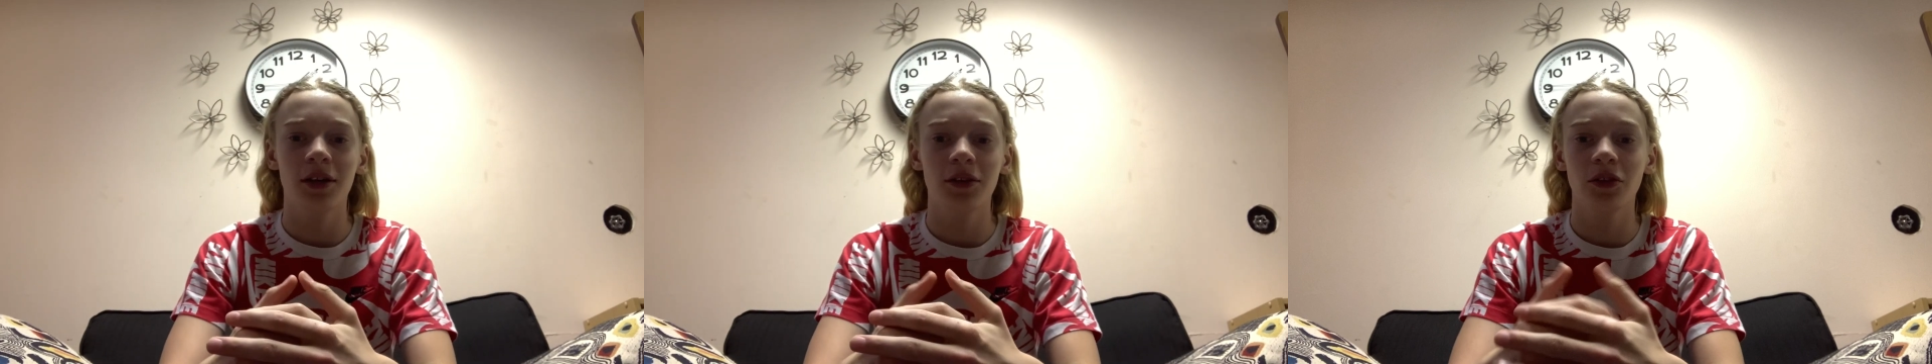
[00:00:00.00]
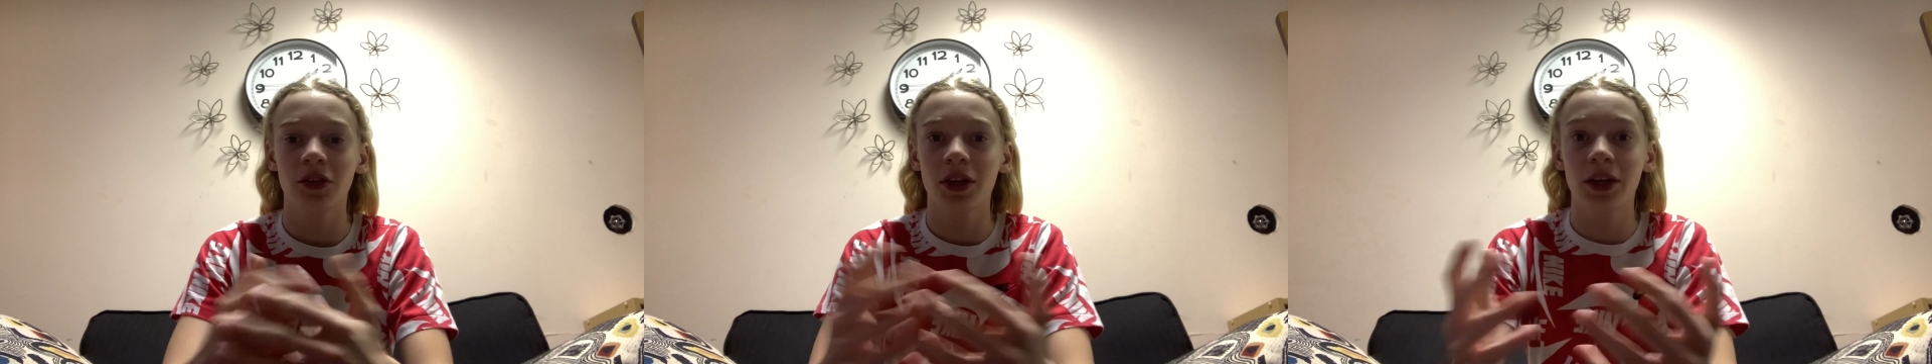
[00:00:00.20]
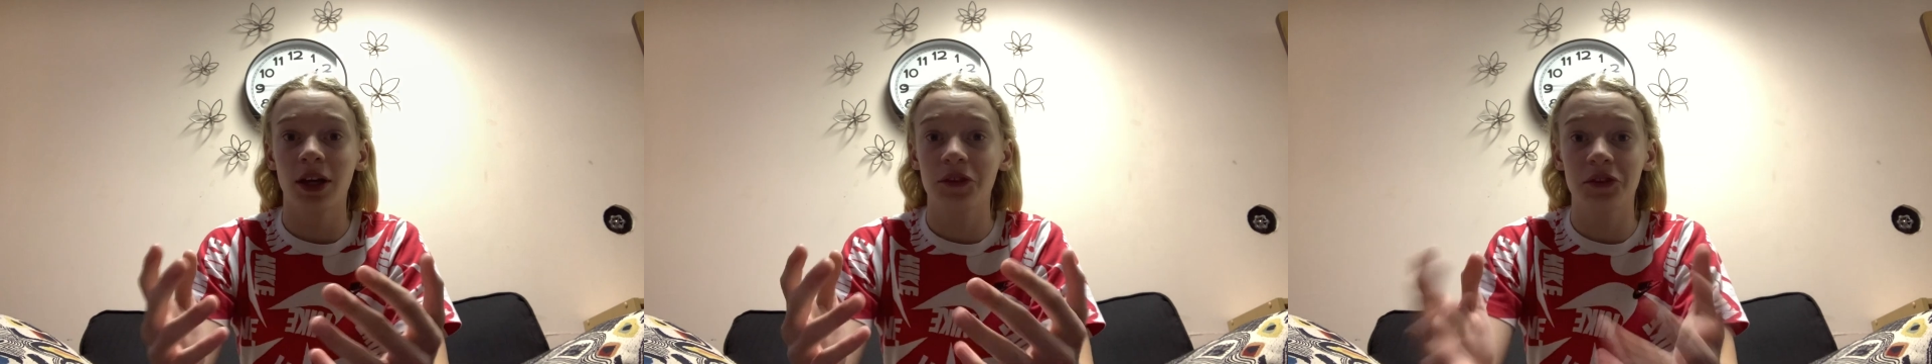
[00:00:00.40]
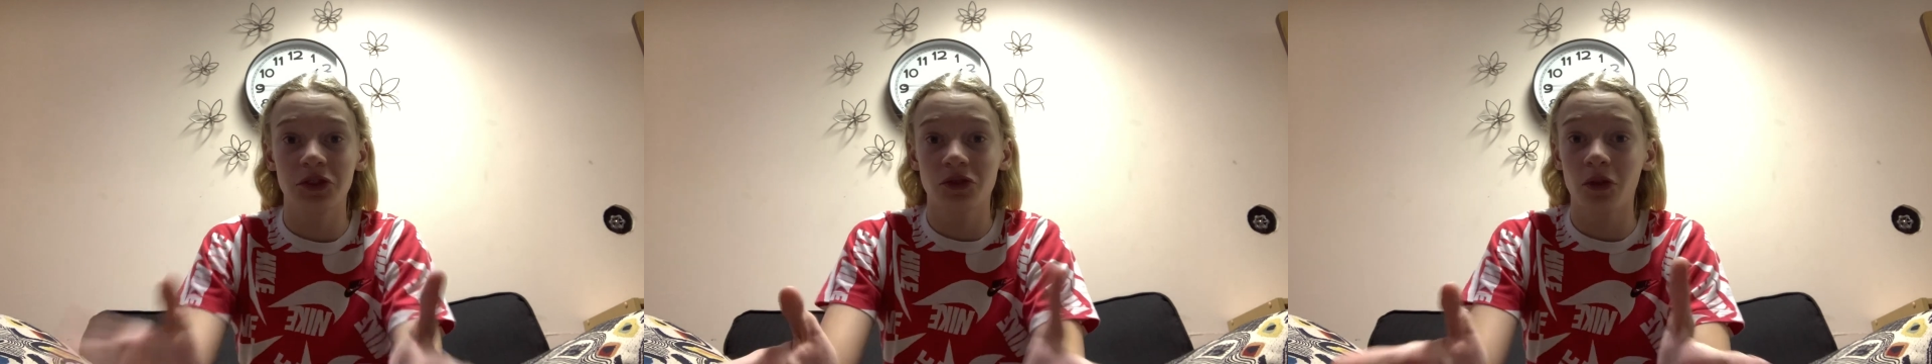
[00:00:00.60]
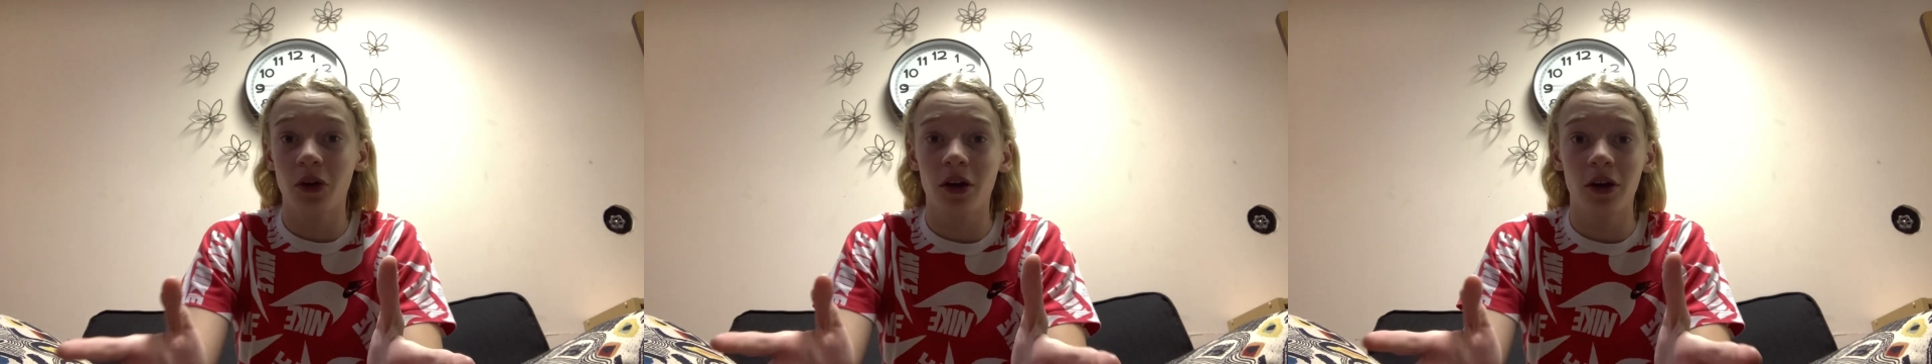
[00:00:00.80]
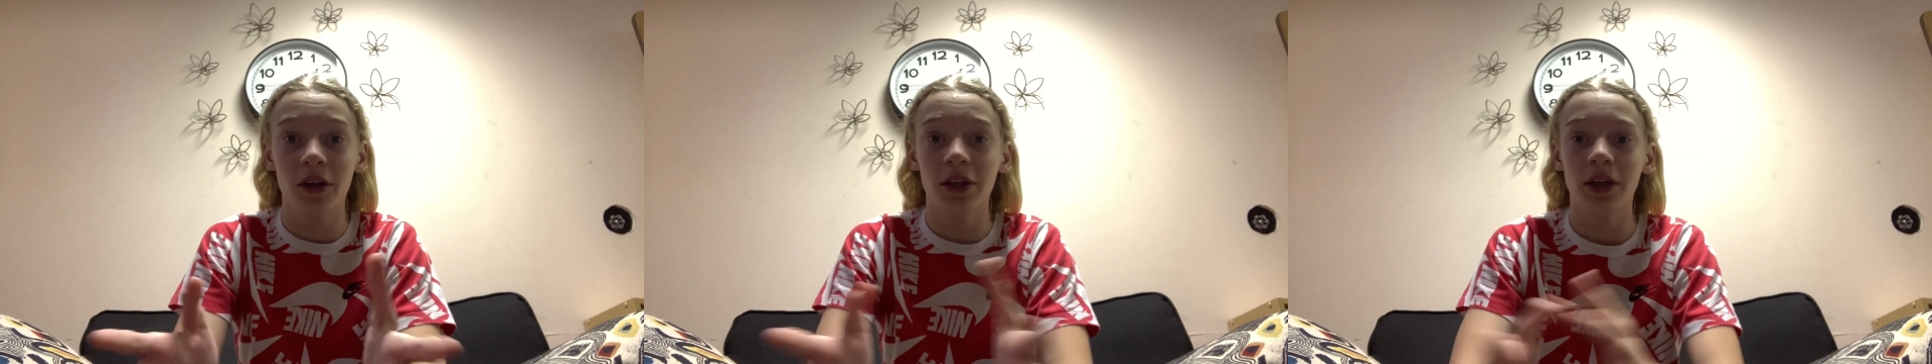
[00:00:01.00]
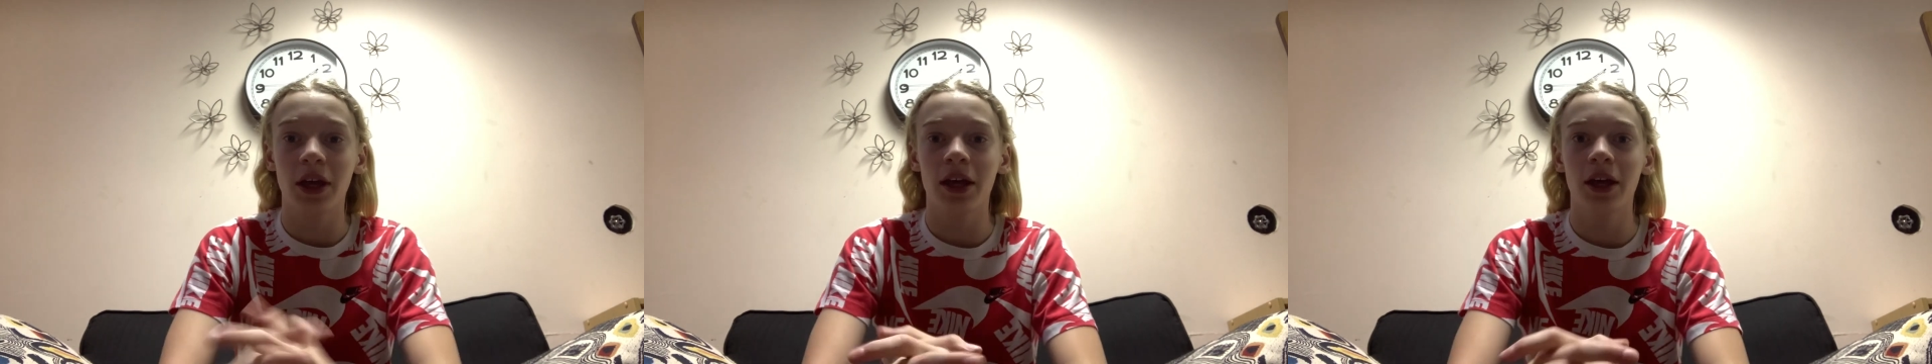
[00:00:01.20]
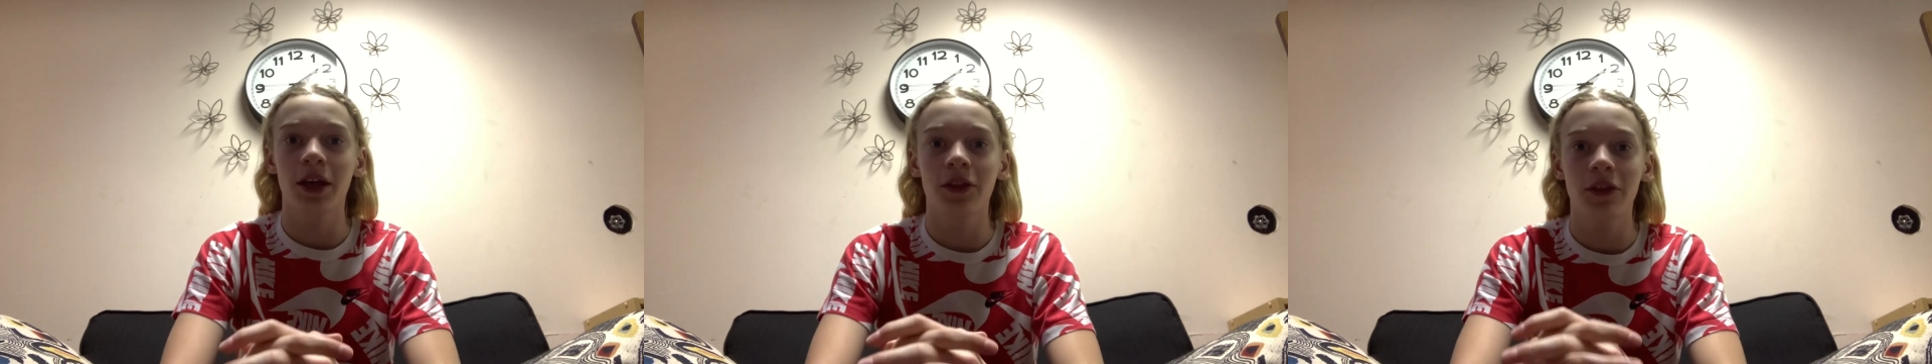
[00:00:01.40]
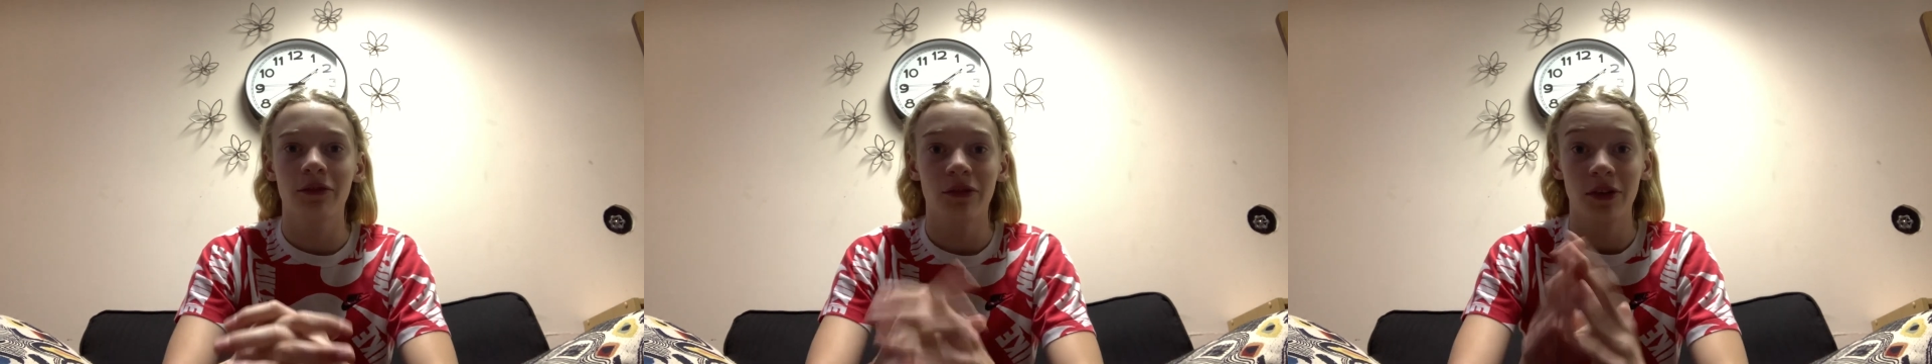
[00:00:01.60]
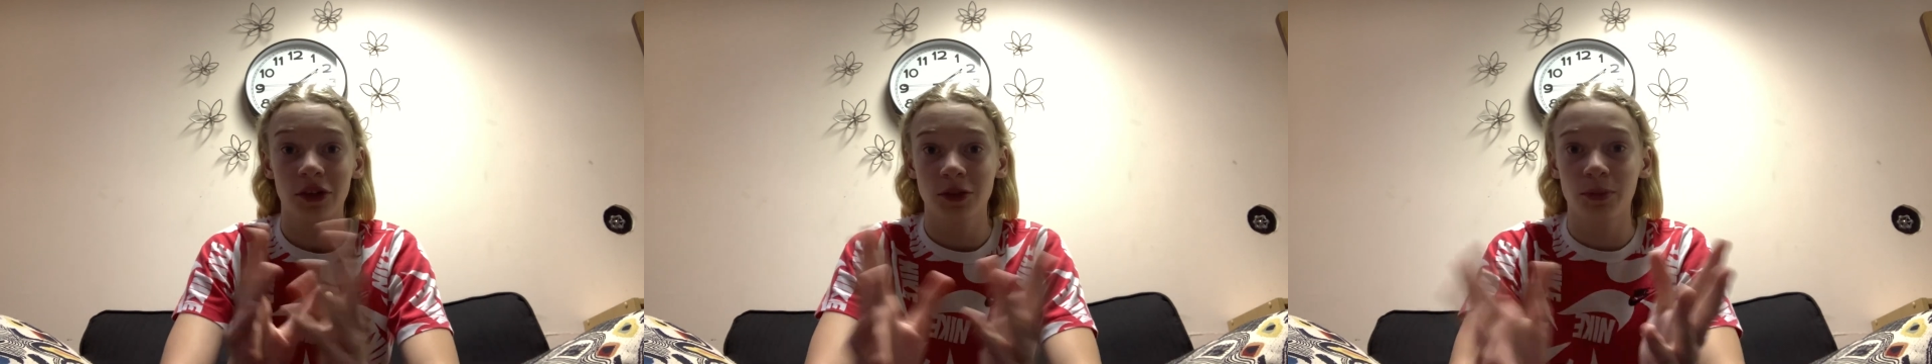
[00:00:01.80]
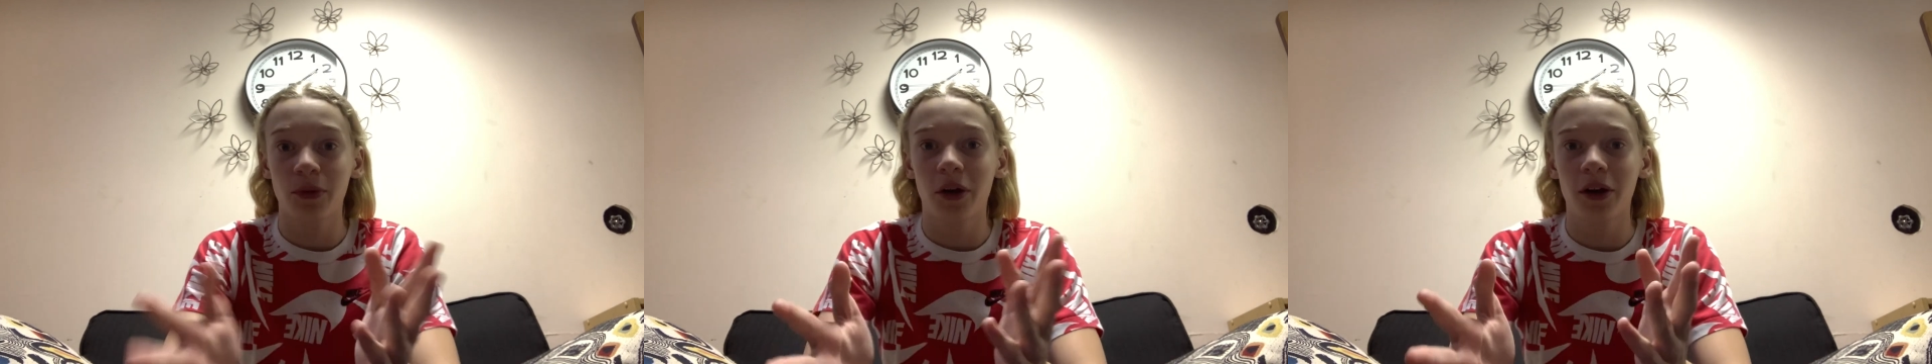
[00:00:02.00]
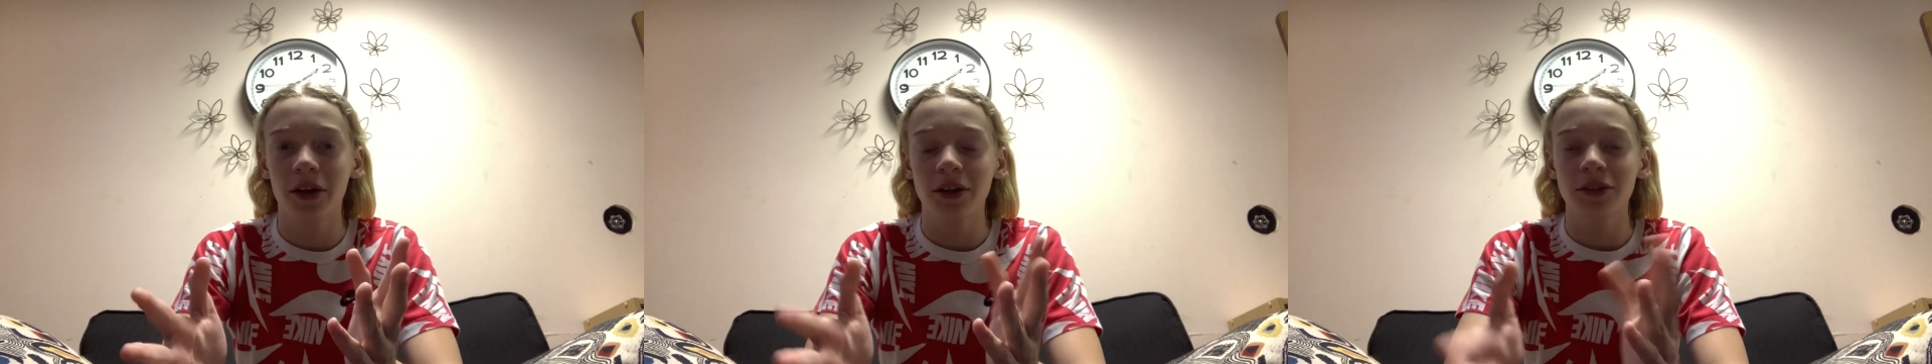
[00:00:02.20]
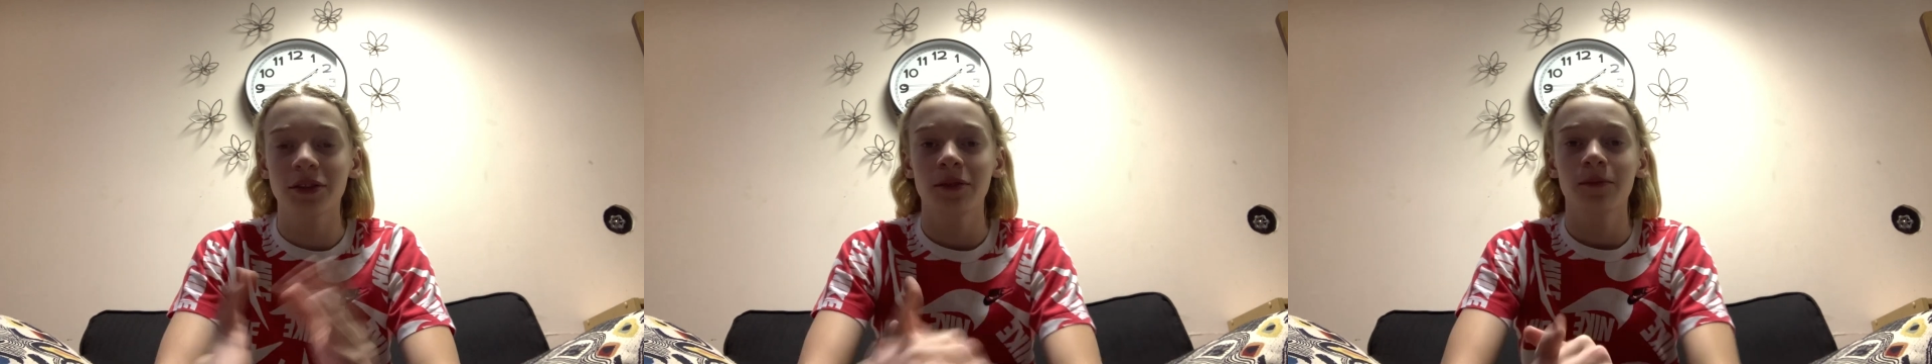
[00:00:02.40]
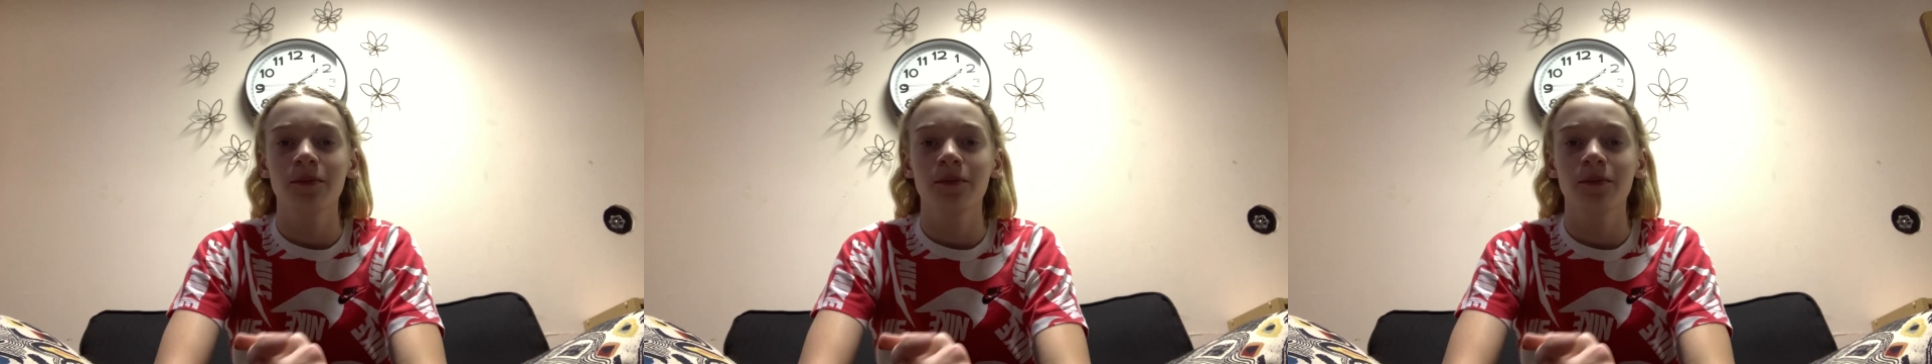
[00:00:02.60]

looking at the drawing and the finished product.